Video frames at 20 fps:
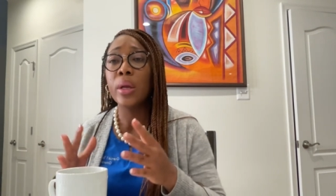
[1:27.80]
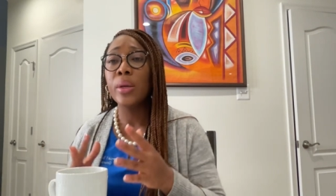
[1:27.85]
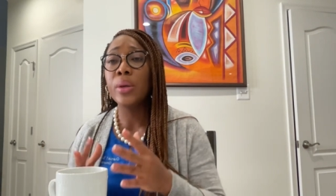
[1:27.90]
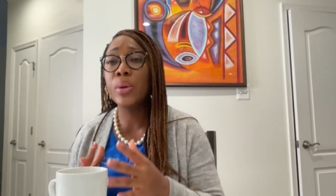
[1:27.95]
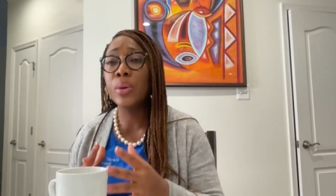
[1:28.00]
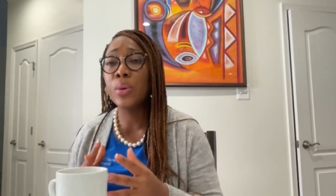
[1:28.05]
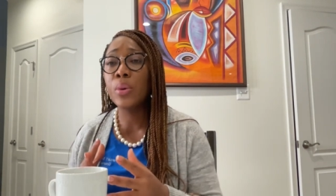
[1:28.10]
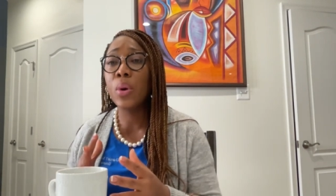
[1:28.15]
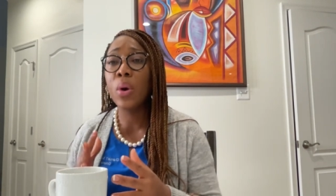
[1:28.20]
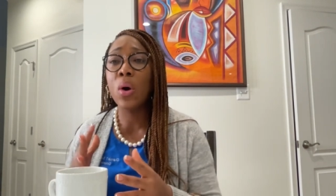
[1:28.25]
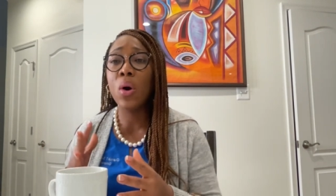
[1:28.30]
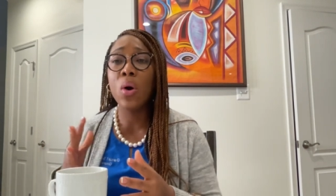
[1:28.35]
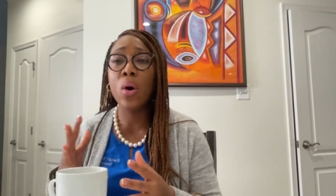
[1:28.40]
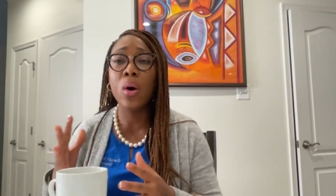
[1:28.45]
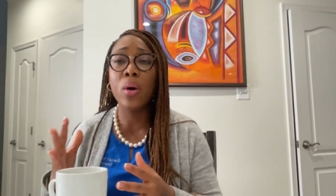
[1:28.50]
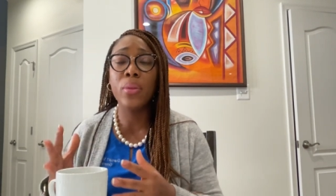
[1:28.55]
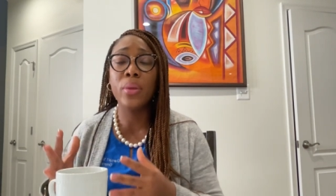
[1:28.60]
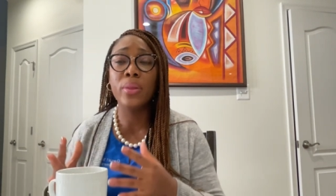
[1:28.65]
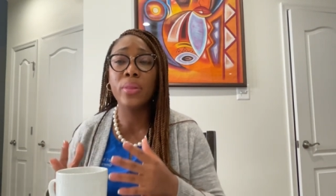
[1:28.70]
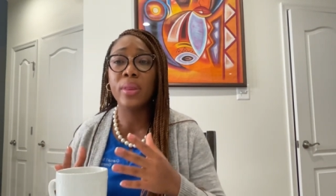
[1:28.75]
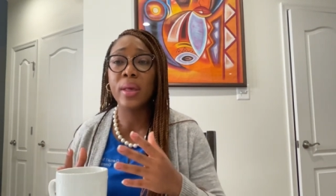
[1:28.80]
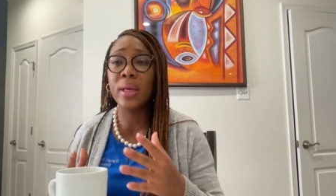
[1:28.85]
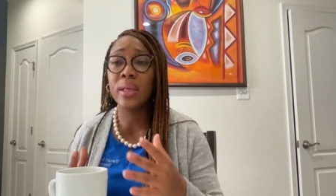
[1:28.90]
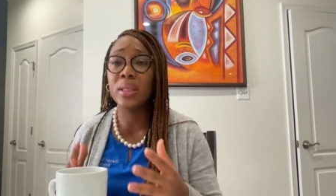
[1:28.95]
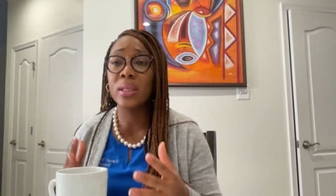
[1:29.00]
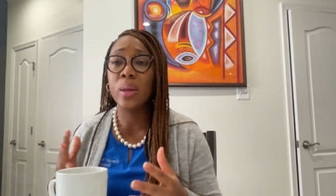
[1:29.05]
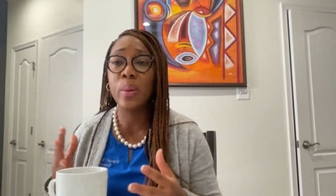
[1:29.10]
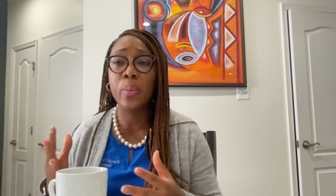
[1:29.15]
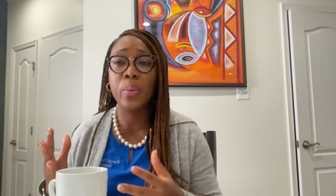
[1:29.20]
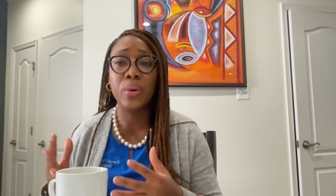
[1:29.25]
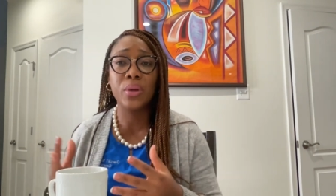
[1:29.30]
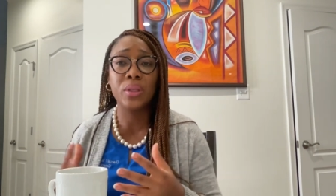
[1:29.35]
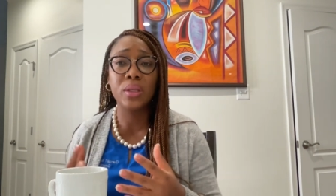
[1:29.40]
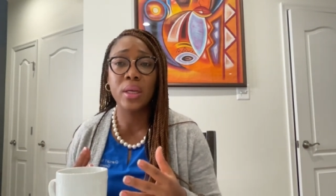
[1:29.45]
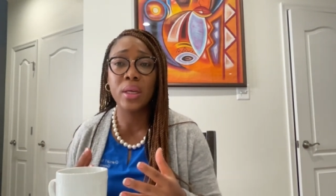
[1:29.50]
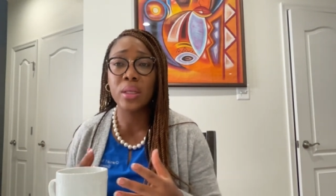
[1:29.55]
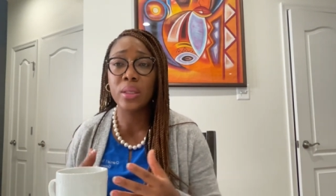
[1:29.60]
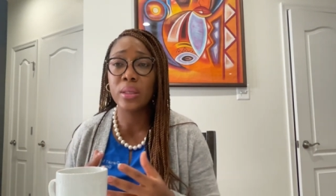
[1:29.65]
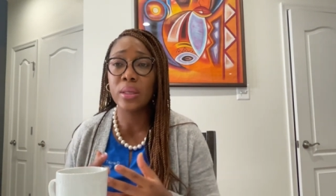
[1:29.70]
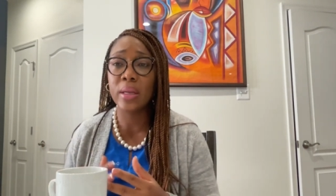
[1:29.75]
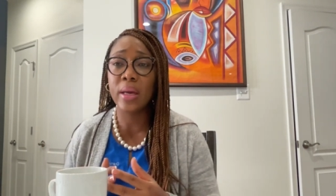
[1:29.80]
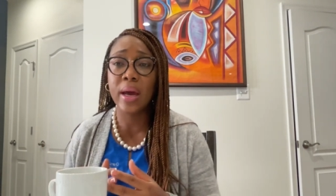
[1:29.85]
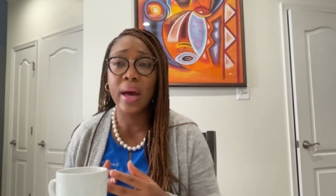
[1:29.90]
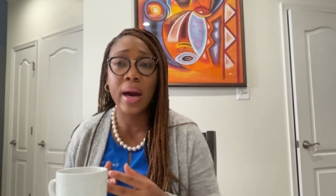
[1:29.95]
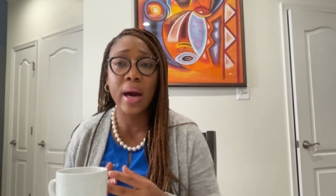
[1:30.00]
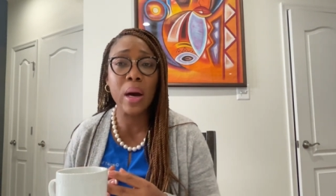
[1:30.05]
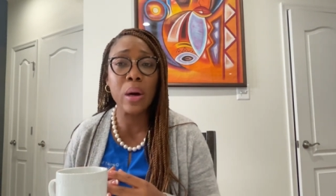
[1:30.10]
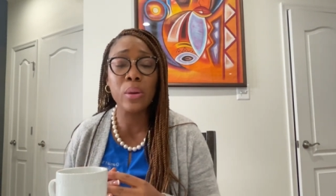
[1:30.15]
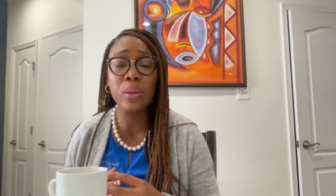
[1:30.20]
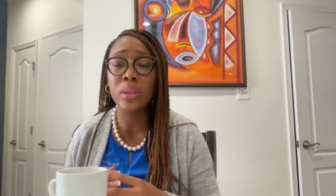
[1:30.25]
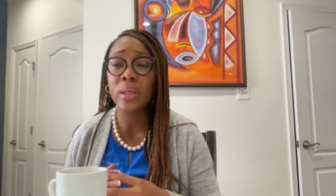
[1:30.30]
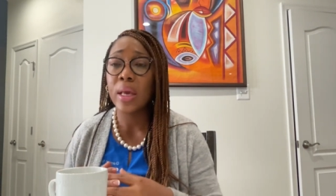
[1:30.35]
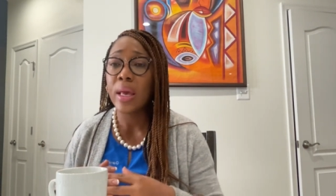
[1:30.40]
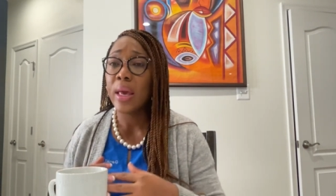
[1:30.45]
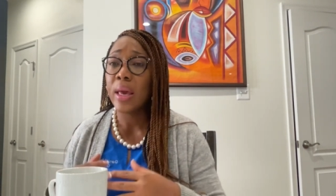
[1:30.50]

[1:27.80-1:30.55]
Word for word: do all the things that pertain to the house,